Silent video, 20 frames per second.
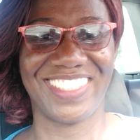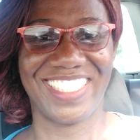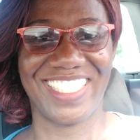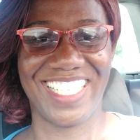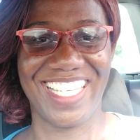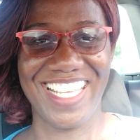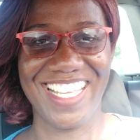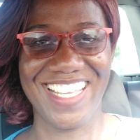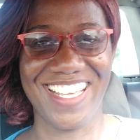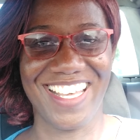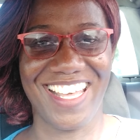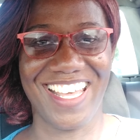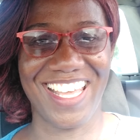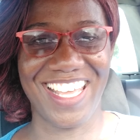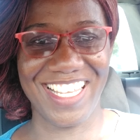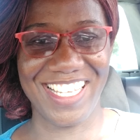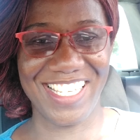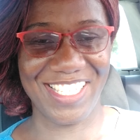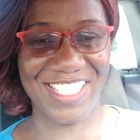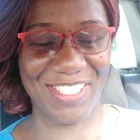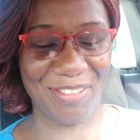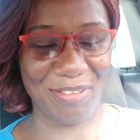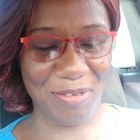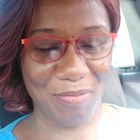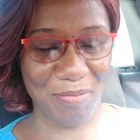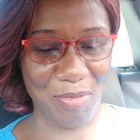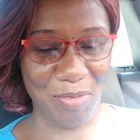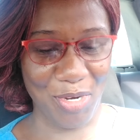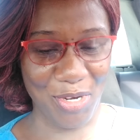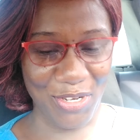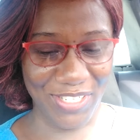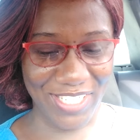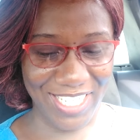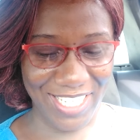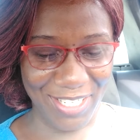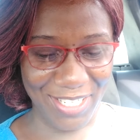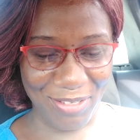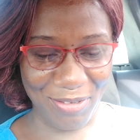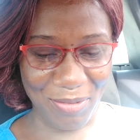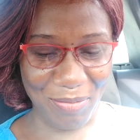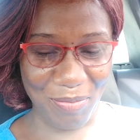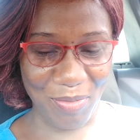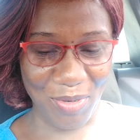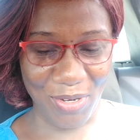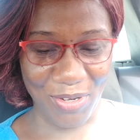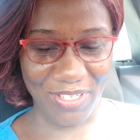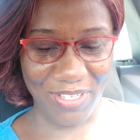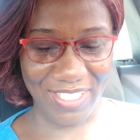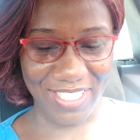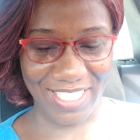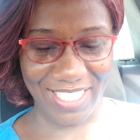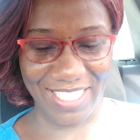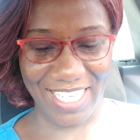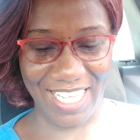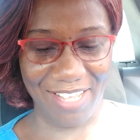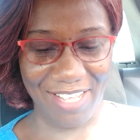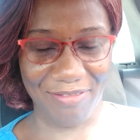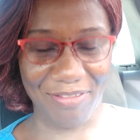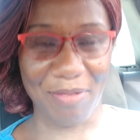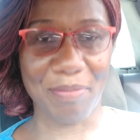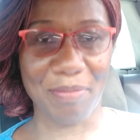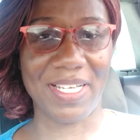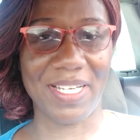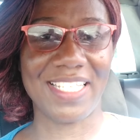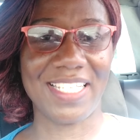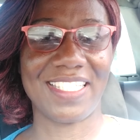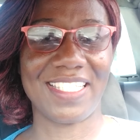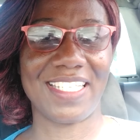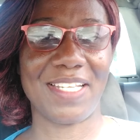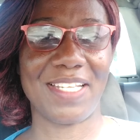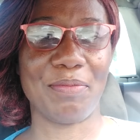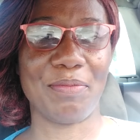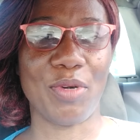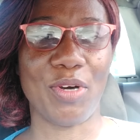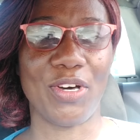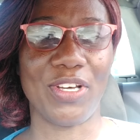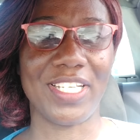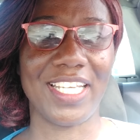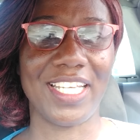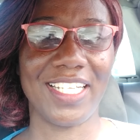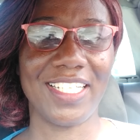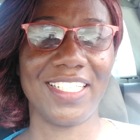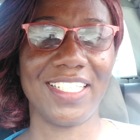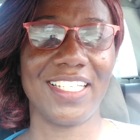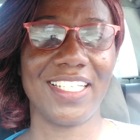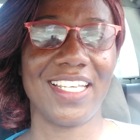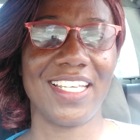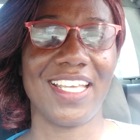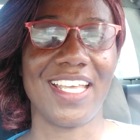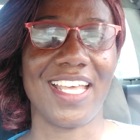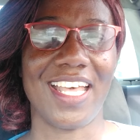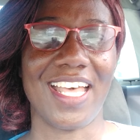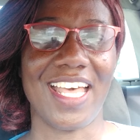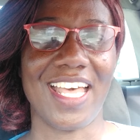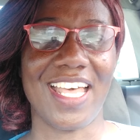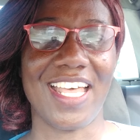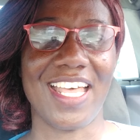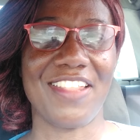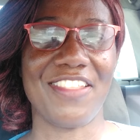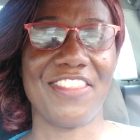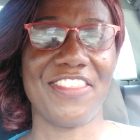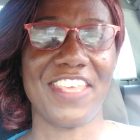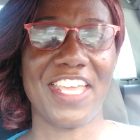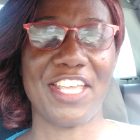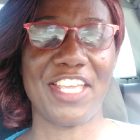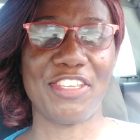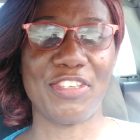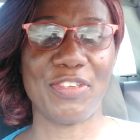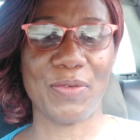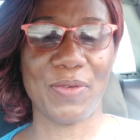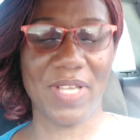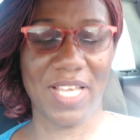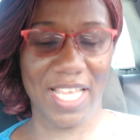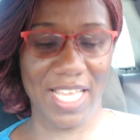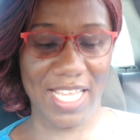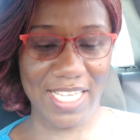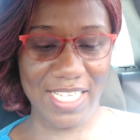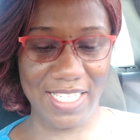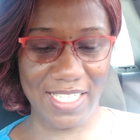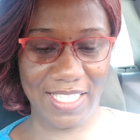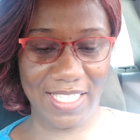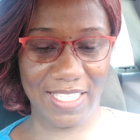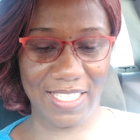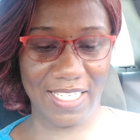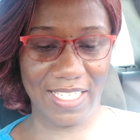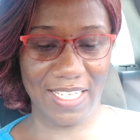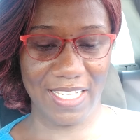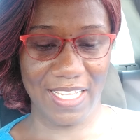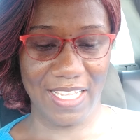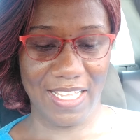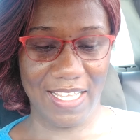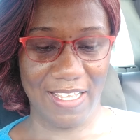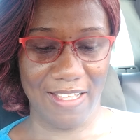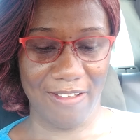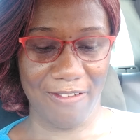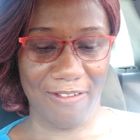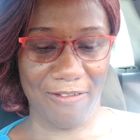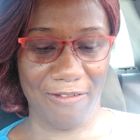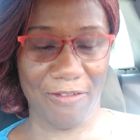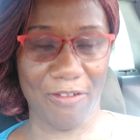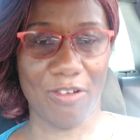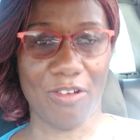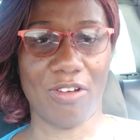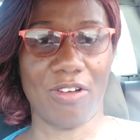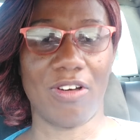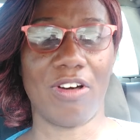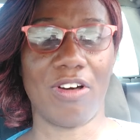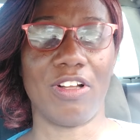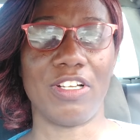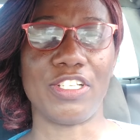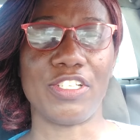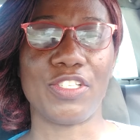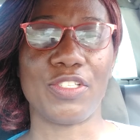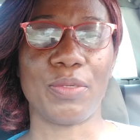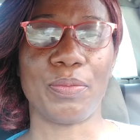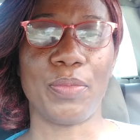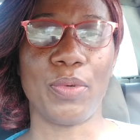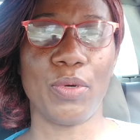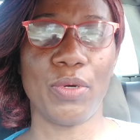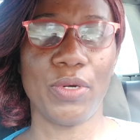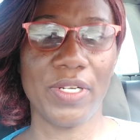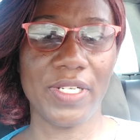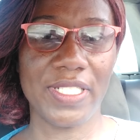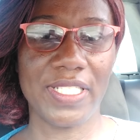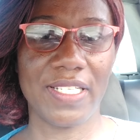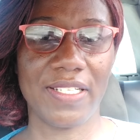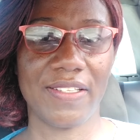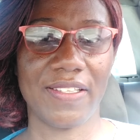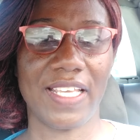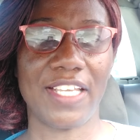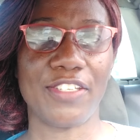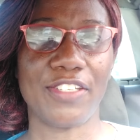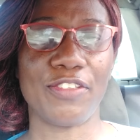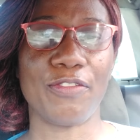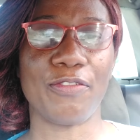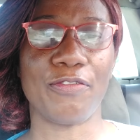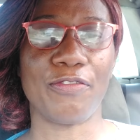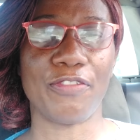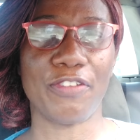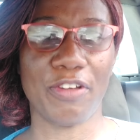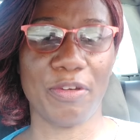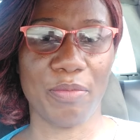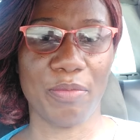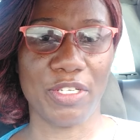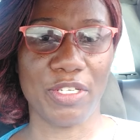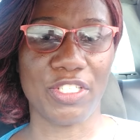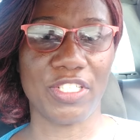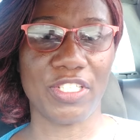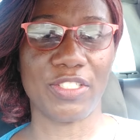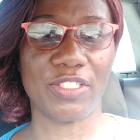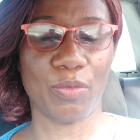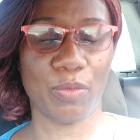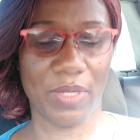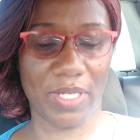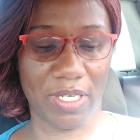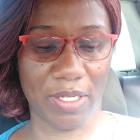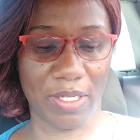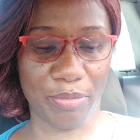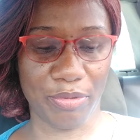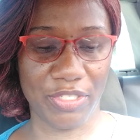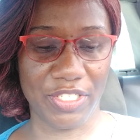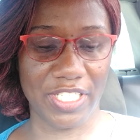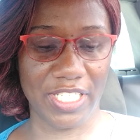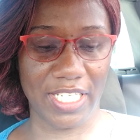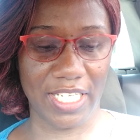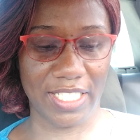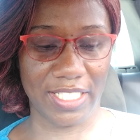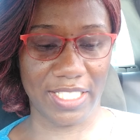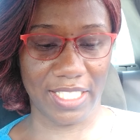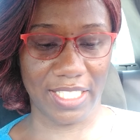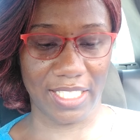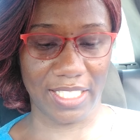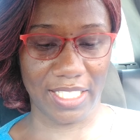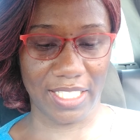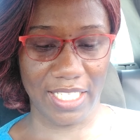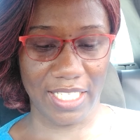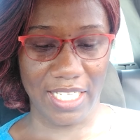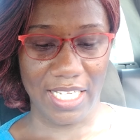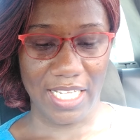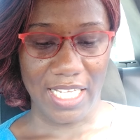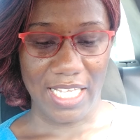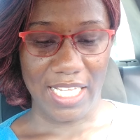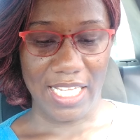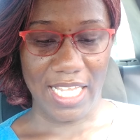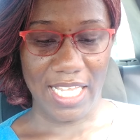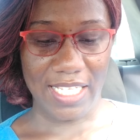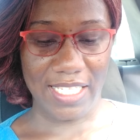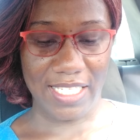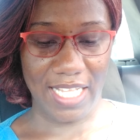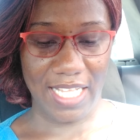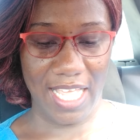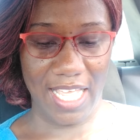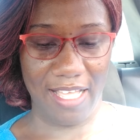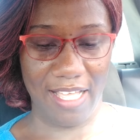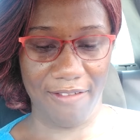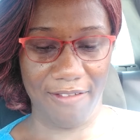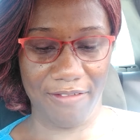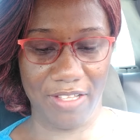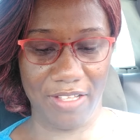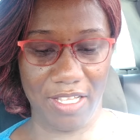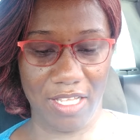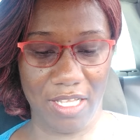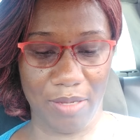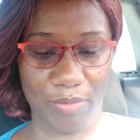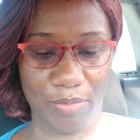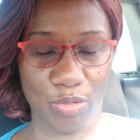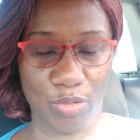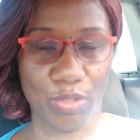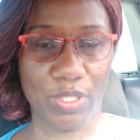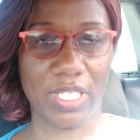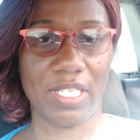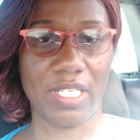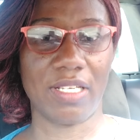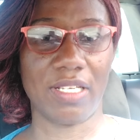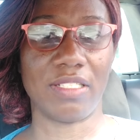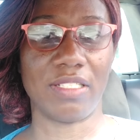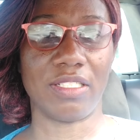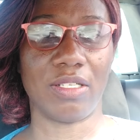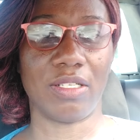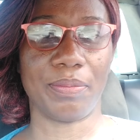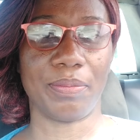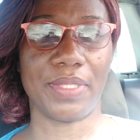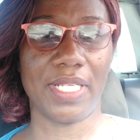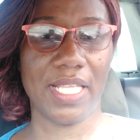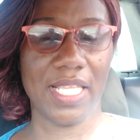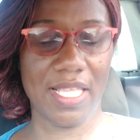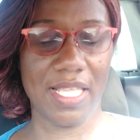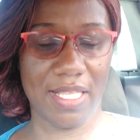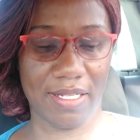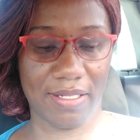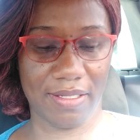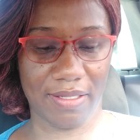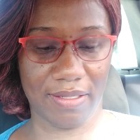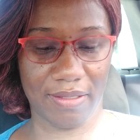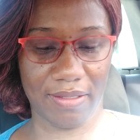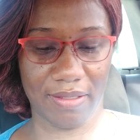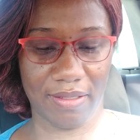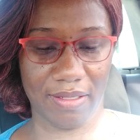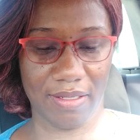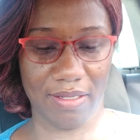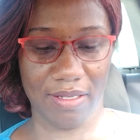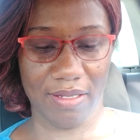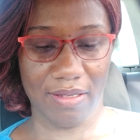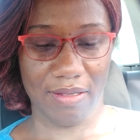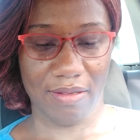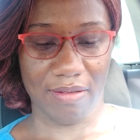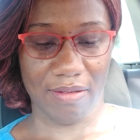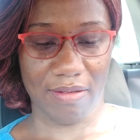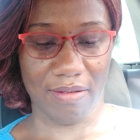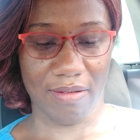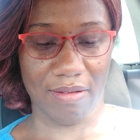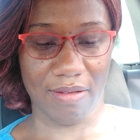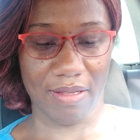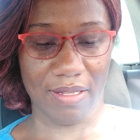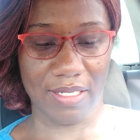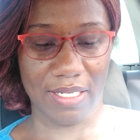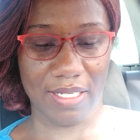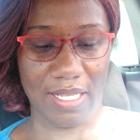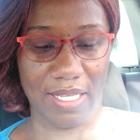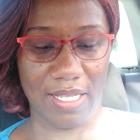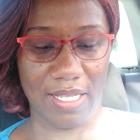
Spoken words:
Hey guys, good morning, good morning. Have a blessed morning and thank you guys for all your support. Thank you very much, it's well appreciated. Yes, I have today an update on